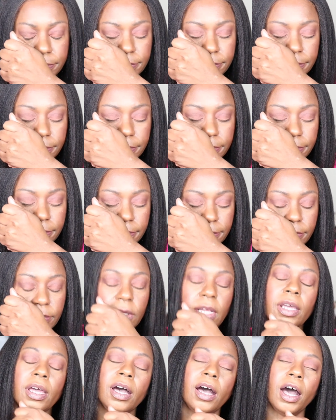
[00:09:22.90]
Mm.
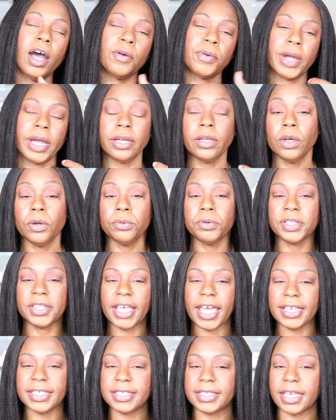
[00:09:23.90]
All right. With
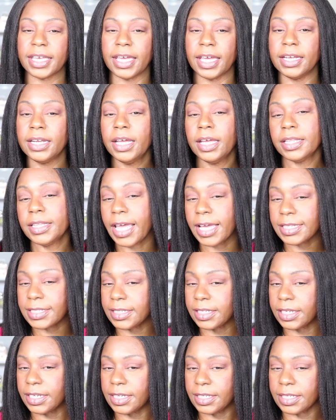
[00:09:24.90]
that said, that's
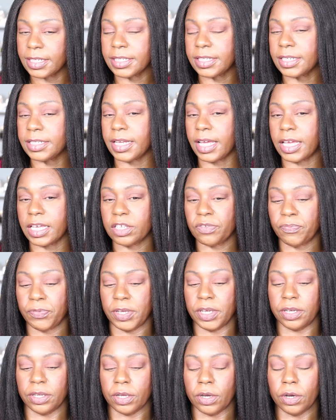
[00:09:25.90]
the end of today's
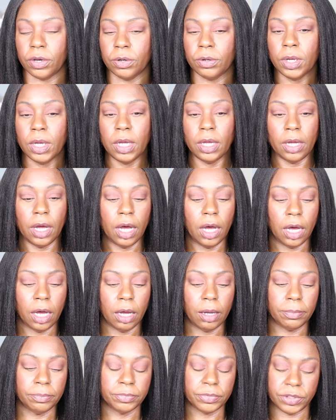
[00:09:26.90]
video.
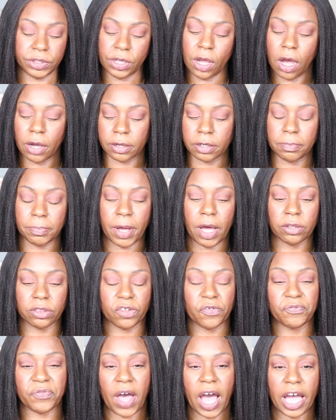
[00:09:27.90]
Um, talking about
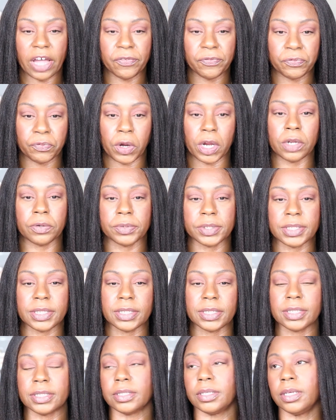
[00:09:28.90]
the five
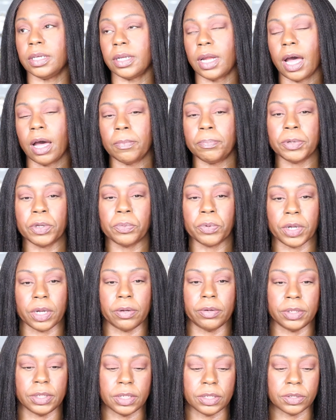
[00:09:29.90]
fragrances that I'll be
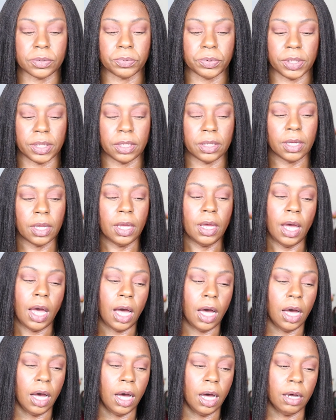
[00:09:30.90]
wearing this week.
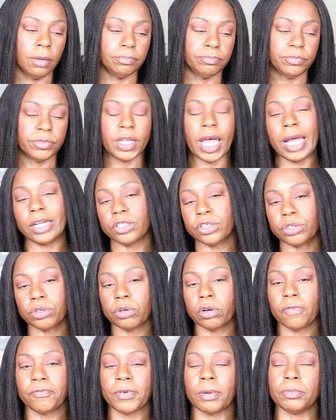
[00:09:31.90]
Um, not
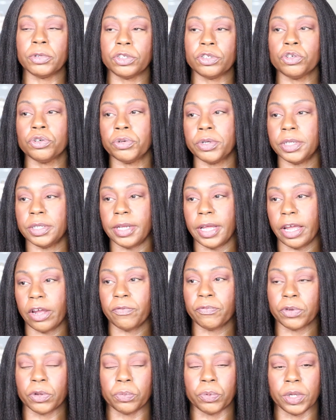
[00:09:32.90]
sure if I'm gonna do it
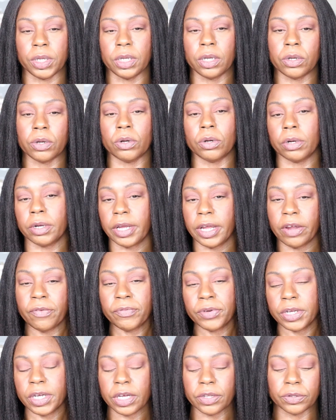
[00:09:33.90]
every week or
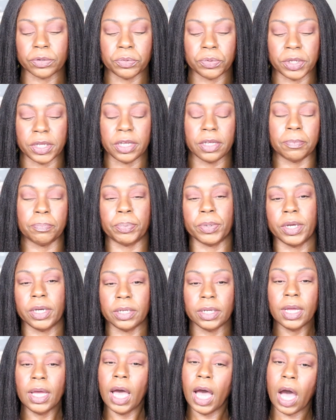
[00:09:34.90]
every other week,
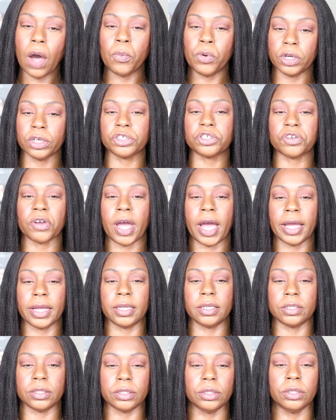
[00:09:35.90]
but I want to try
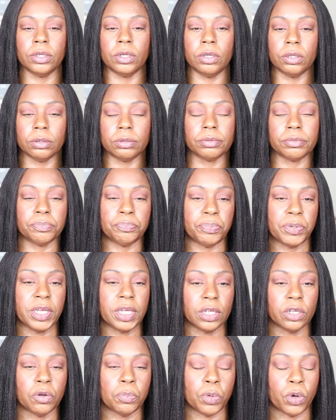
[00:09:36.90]
and you know be
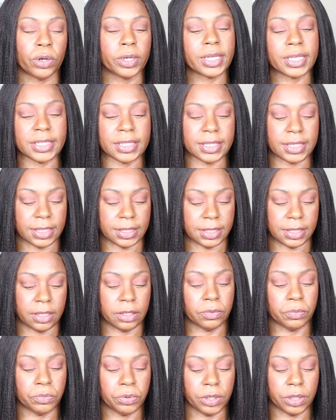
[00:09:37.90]
a little more
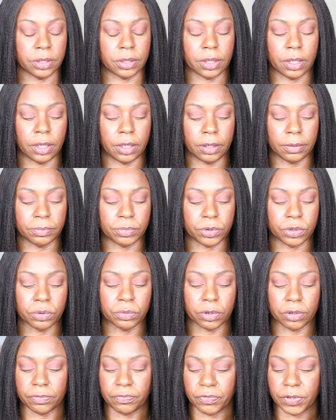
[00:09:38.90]
consistent with um,
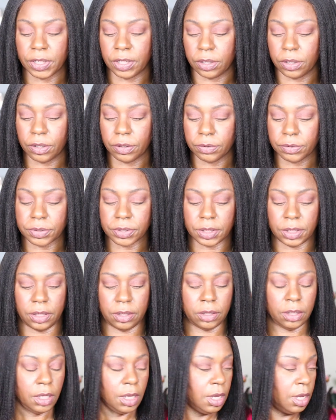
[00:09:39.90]
doing videos.
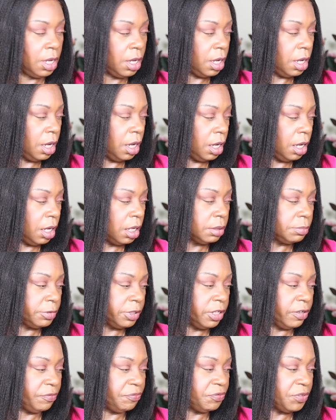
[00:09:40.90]
And um,
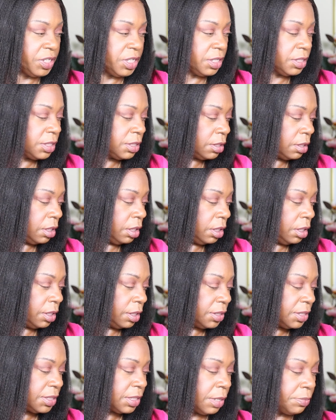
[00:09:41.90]
if this uh,
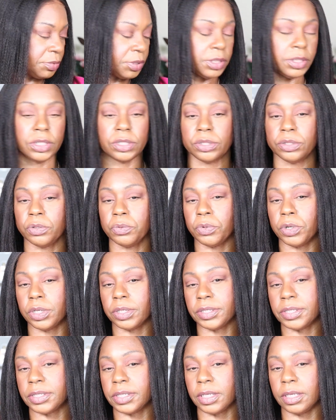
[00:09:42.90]
is something that you
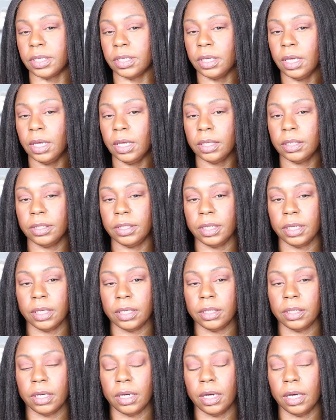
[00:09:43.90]
want to see,
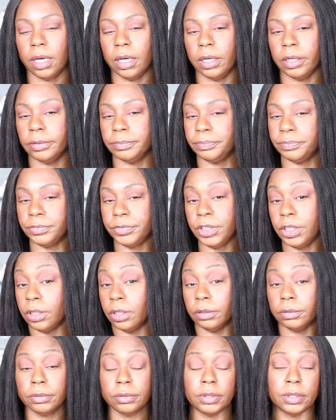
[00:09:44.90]
then um, you
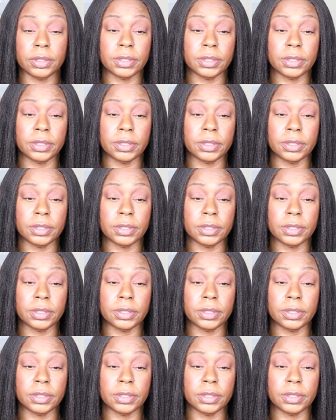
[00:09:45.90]
know